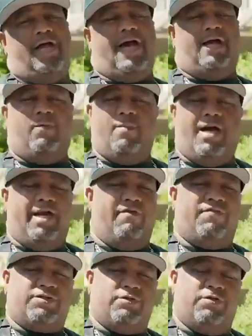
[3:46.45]
I don't mind
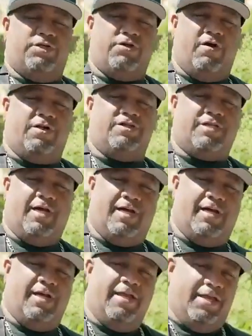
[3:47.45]
if it's on the darker
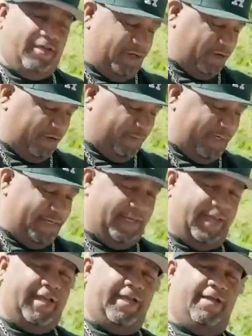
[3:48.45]
side, you know what I mean?
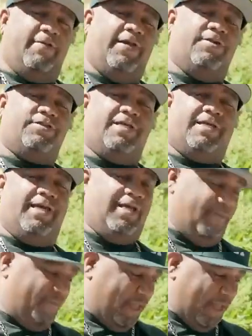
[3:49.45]
And here's the
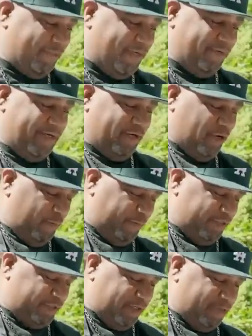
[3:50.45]
key. I'm getting ready to
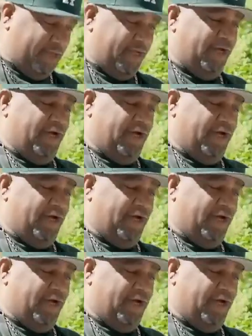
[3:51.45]
open this up.